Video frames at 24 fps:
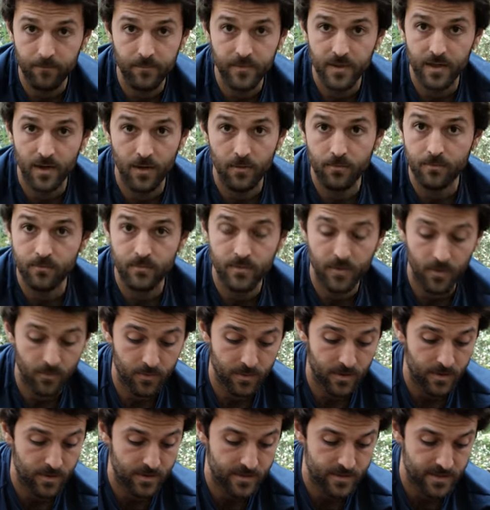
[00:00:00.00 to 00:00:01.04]
you know, don't
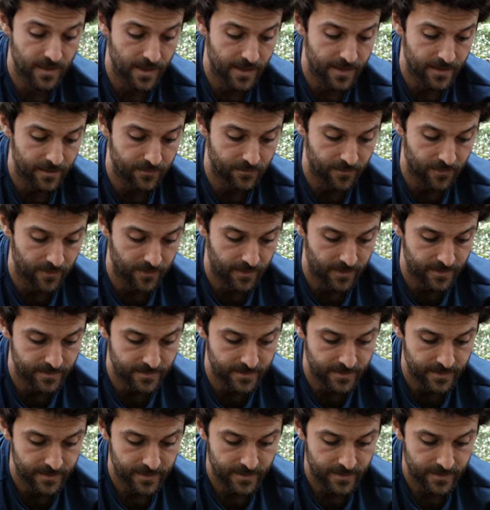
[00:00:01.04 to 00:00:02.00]
want to start any fires.